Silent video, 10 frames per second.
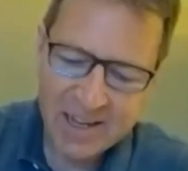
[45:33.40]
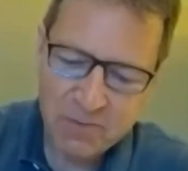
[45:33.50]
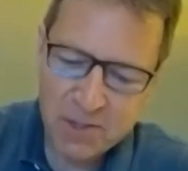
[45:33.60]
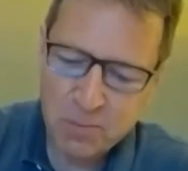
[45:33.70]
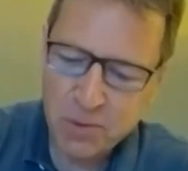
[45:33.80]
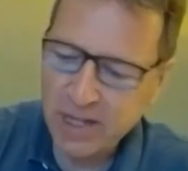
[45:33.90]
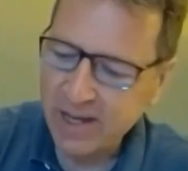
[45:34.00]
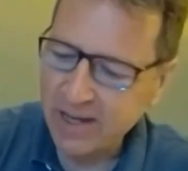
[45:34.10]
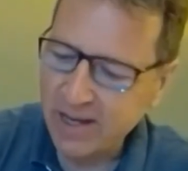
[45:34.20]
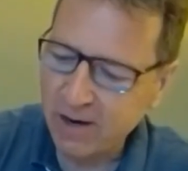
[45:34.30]
just put
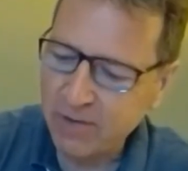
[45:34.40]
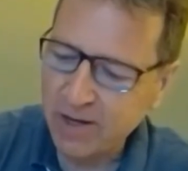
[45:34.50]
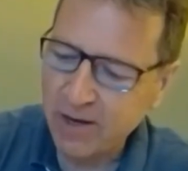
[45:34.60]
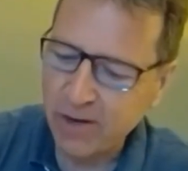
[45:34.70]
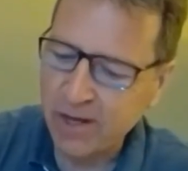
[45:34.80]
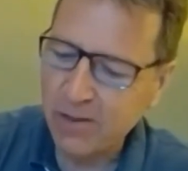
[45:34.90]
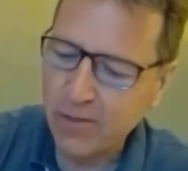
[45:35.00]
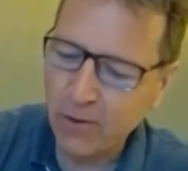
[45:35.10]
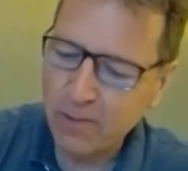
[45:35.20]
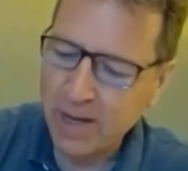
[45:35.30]
that carving it right
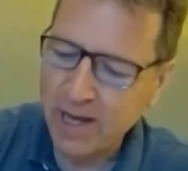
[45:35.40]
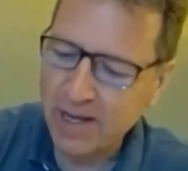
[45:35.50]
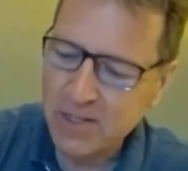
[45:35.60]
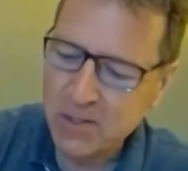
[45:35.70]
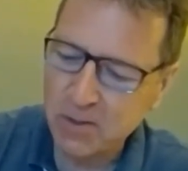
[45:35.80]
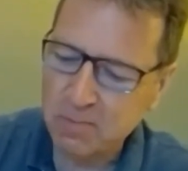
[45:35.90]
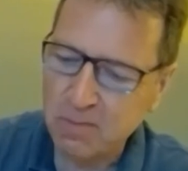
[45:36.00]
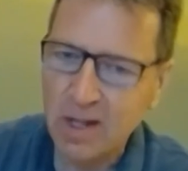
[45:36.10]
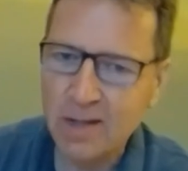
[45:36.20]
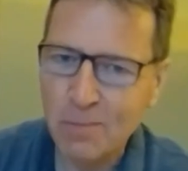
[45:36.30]
thought in my head. So I'm
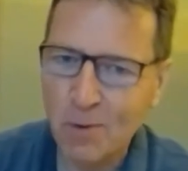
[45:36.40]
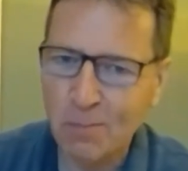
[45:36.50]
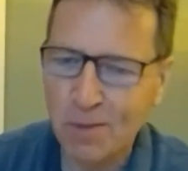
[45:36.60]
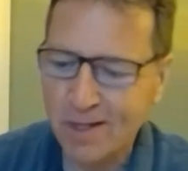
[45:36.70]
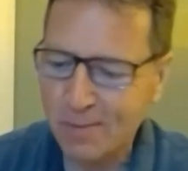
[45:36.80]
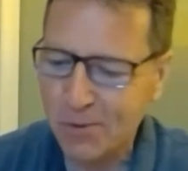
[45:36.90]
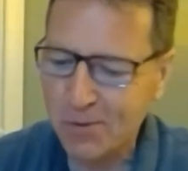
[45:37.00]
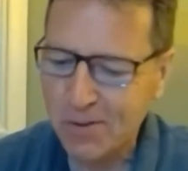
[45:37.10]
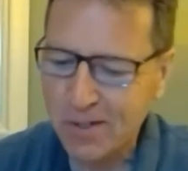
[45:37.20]
glad I'm not playing tomorrow.